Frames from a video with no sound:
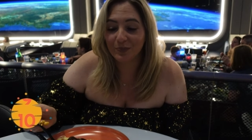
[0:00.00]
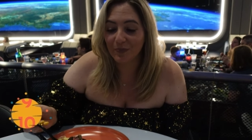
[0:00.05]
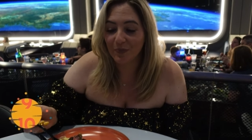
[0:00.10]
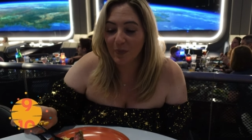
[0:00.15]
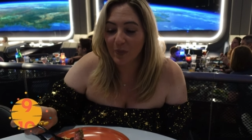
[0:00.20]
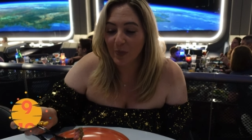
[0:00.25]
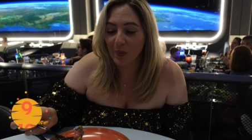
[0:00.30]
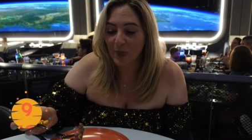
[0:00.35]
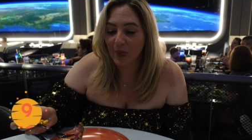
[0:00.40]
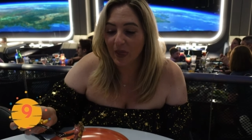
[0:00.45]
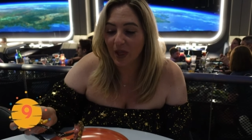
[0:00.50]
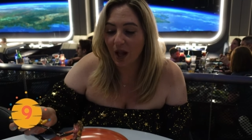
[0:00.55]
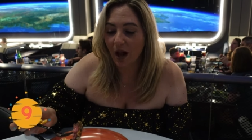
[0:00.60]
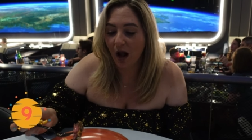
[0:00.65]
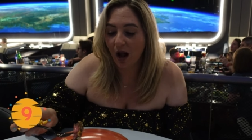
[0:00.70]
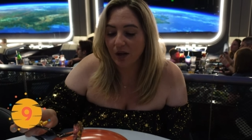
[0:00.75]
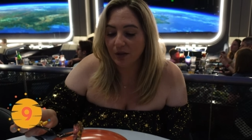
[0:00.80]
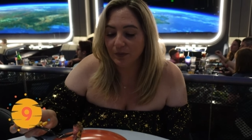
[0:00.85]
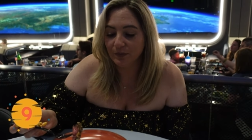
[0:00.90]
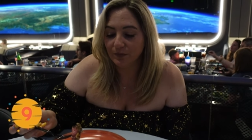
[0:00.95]
That's great.
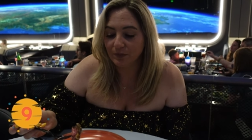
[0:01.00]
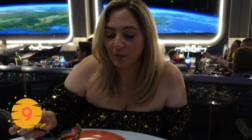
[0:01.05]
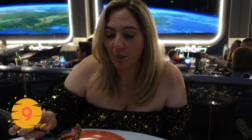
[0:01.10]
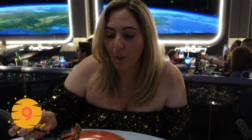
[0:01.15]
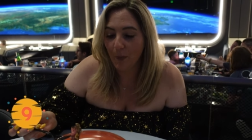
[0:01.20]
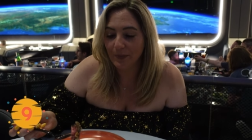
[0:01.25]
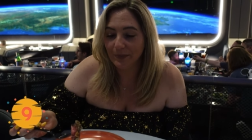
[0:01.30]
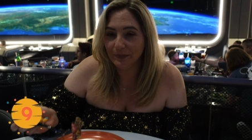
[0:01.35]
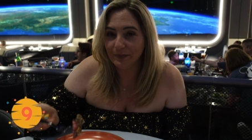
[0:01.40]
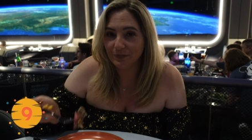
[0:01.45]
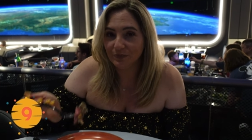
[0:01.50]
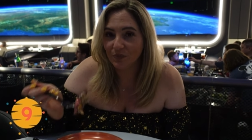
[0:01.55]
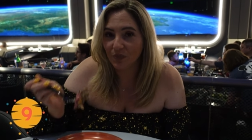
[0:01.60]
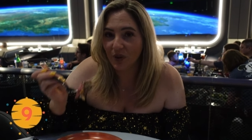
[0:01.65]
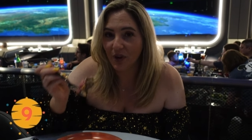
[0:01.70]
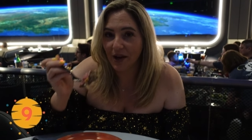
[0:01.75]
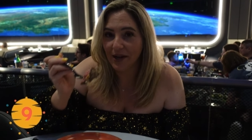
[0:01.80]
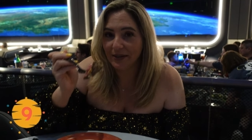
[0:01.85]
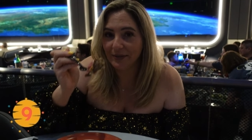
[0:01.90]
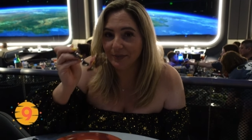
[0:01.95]
Yeah, that goes to
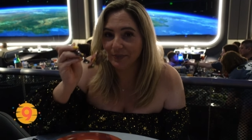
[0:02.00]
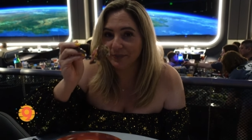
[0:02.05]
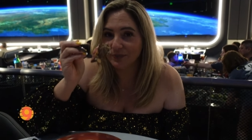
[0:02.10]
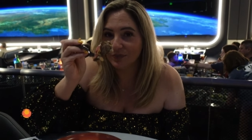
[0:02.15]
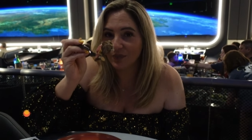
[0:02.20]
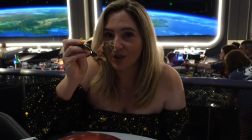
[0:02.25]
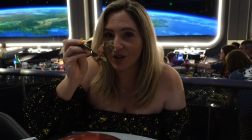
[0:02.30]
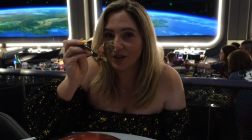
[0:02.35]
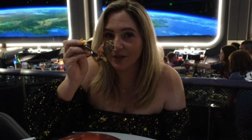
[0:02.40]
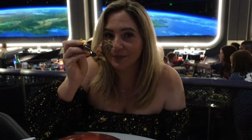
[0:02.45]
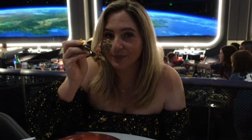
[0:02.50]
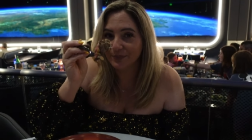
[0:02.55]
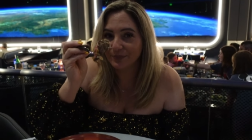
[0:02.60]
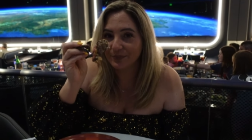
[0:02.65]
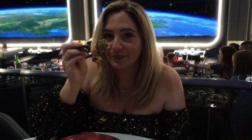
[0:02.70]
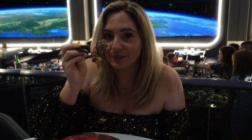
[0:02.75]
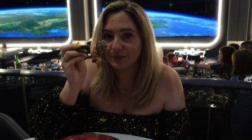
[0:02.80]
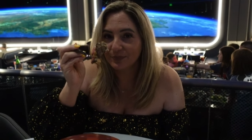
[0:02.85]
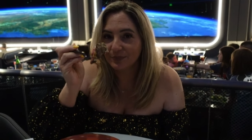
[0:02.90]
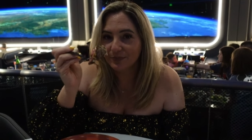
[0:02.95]
top steaks in Disney
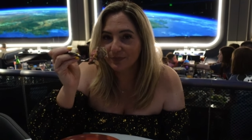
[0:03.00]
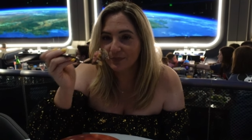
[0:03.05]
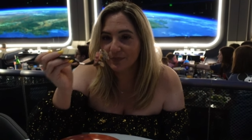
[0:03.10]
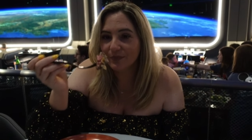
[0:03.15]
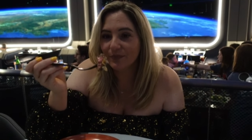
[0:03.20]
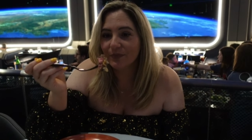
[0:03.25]
for sure.